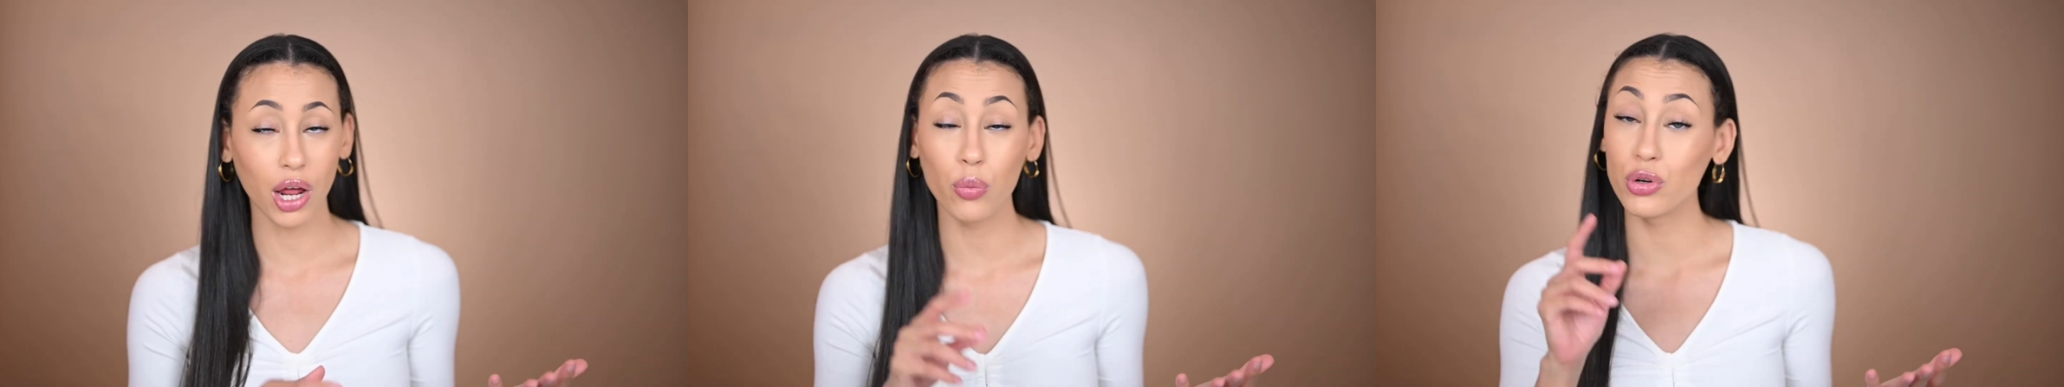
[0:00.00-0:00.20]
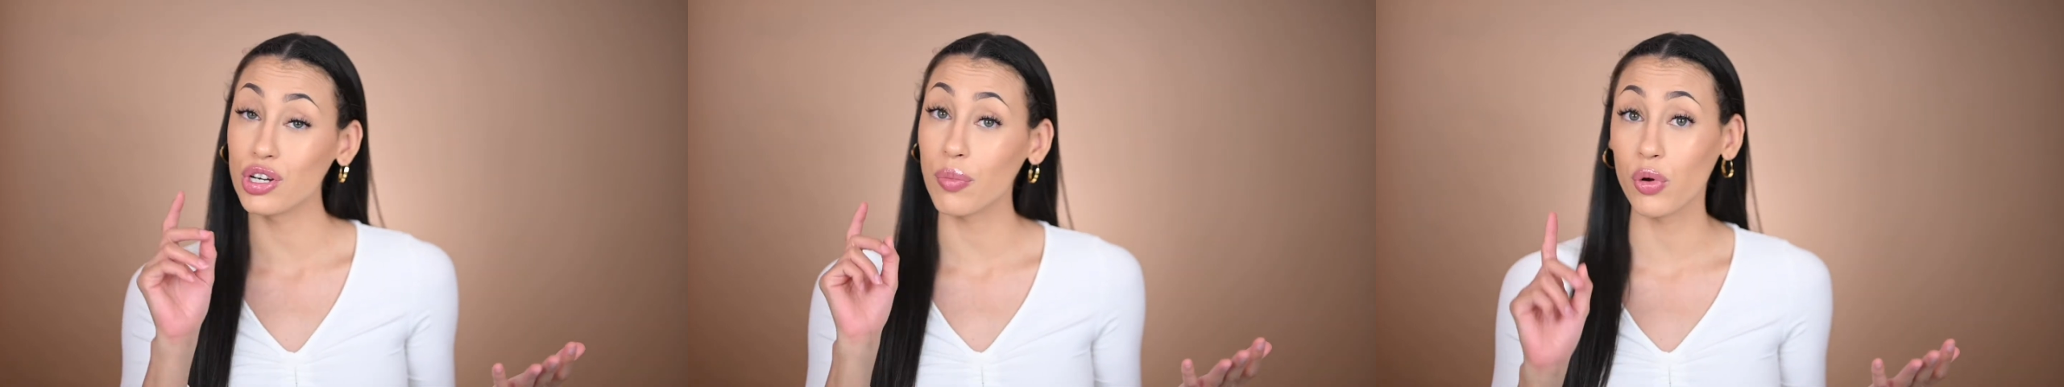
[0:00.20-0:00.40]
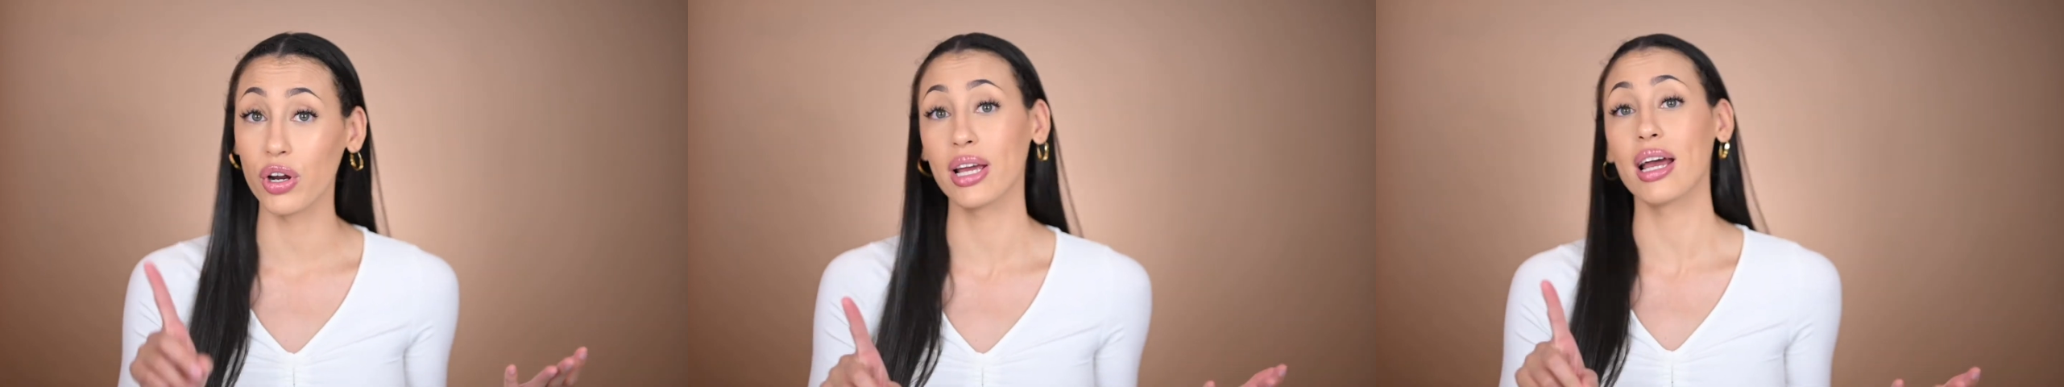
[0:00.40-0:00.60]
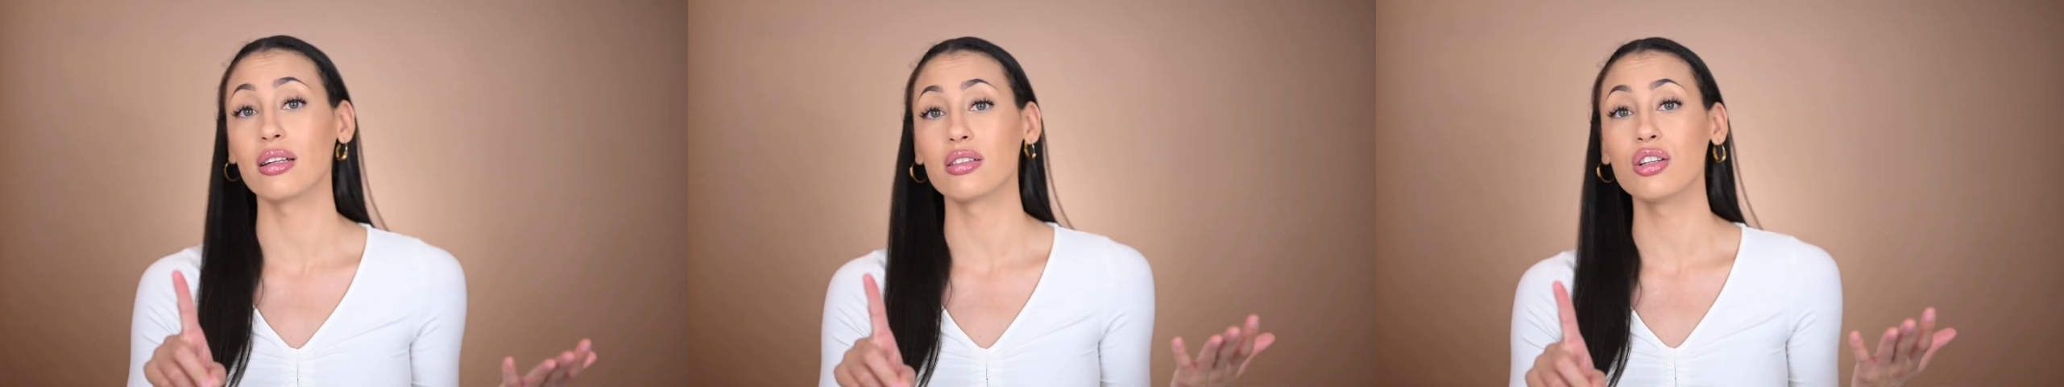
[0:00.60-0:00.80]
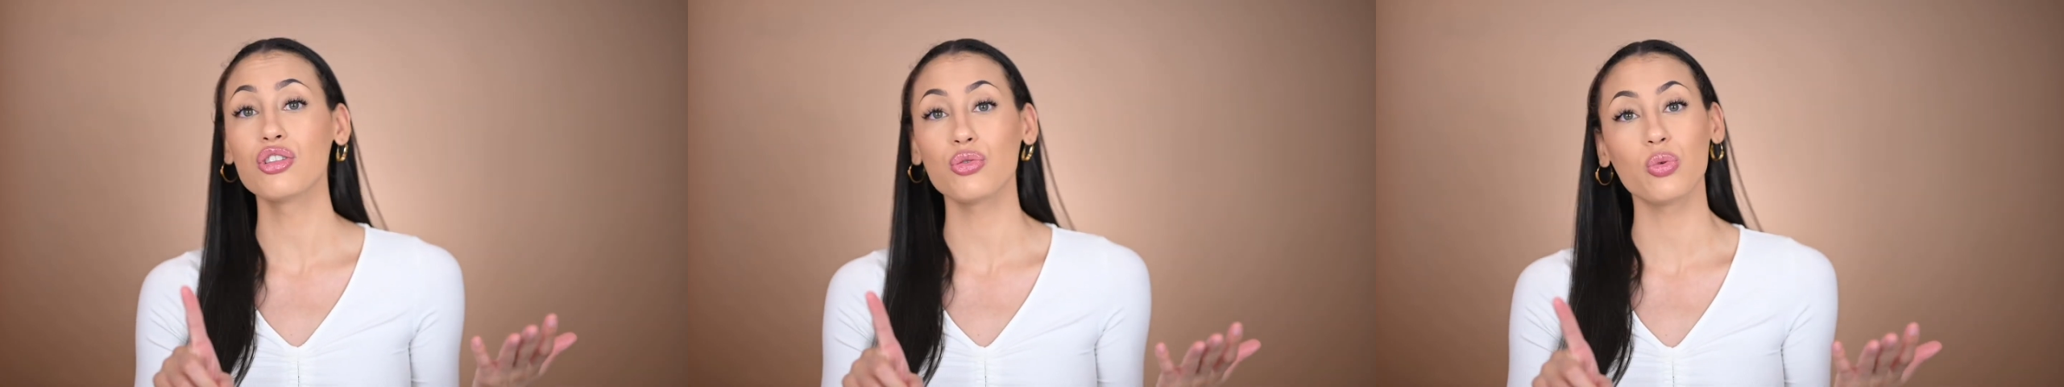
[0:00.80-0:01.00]
which I'm going to get
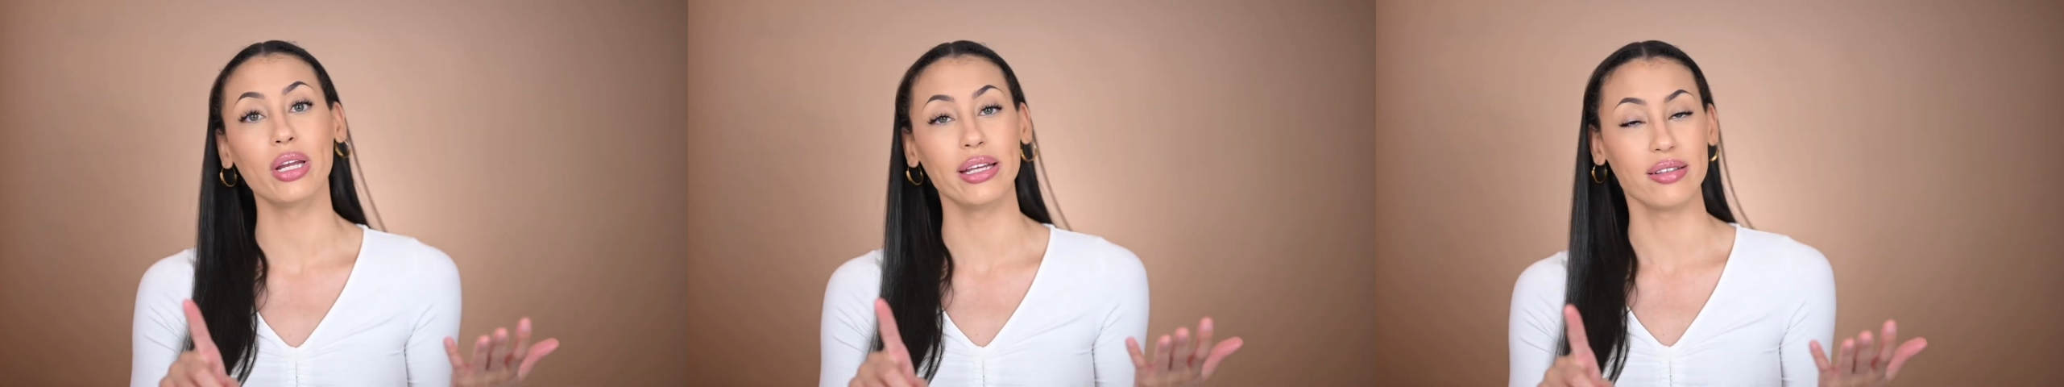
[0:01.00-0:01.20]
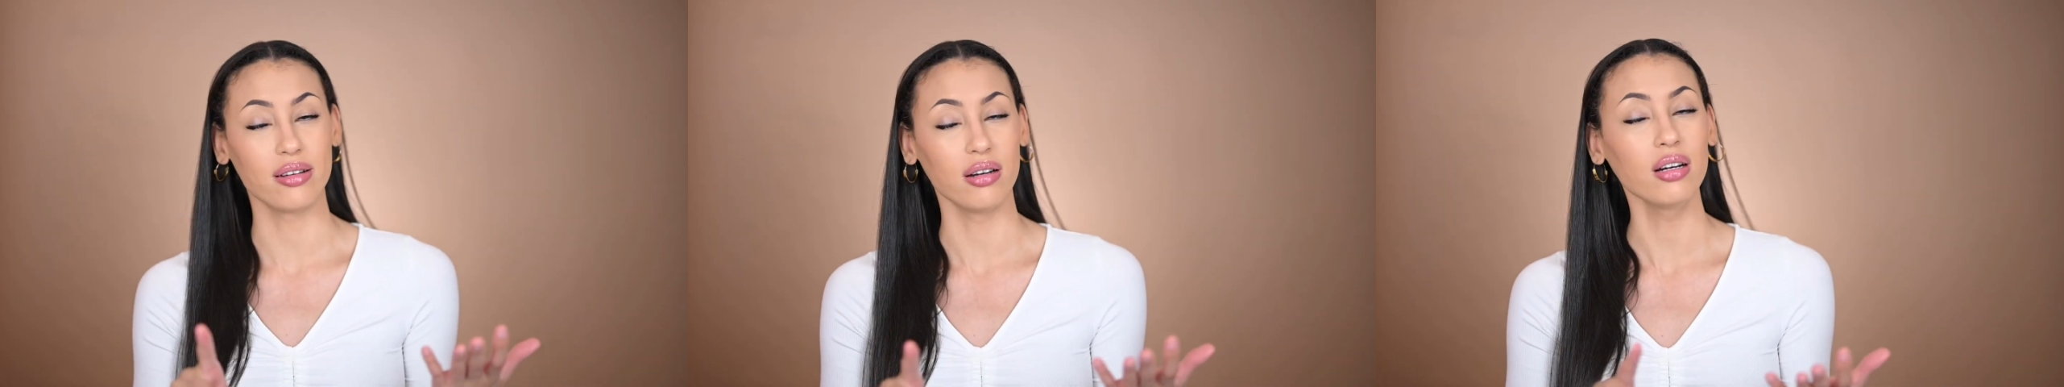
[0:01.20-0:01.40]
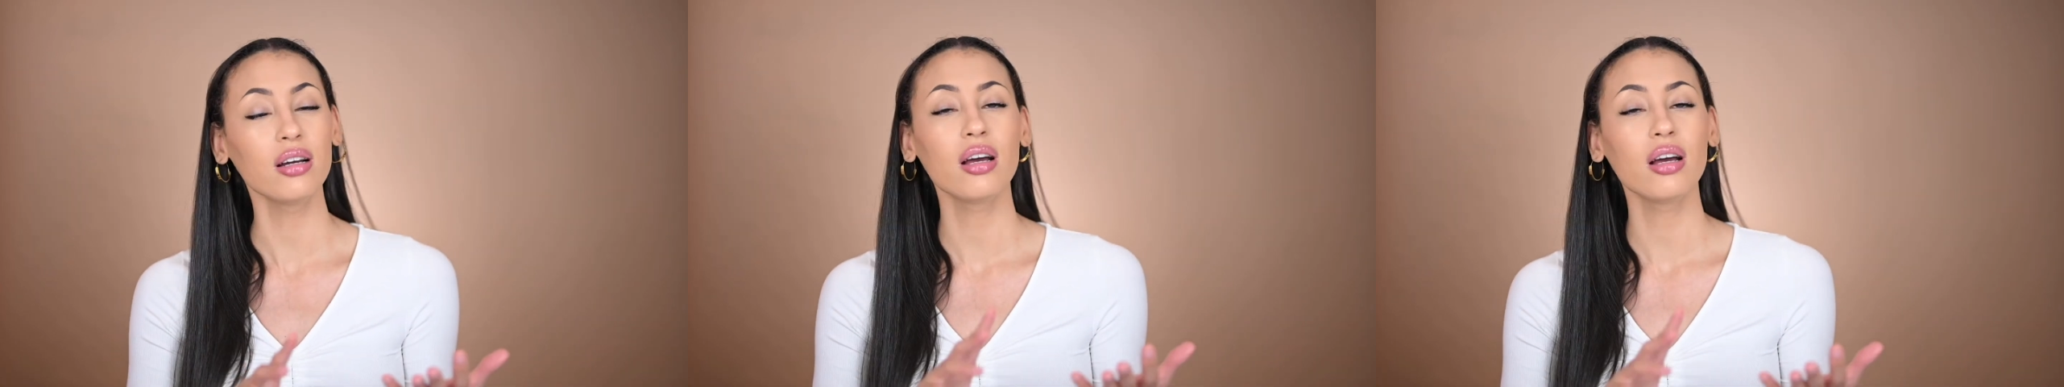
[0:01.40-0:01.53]
into later,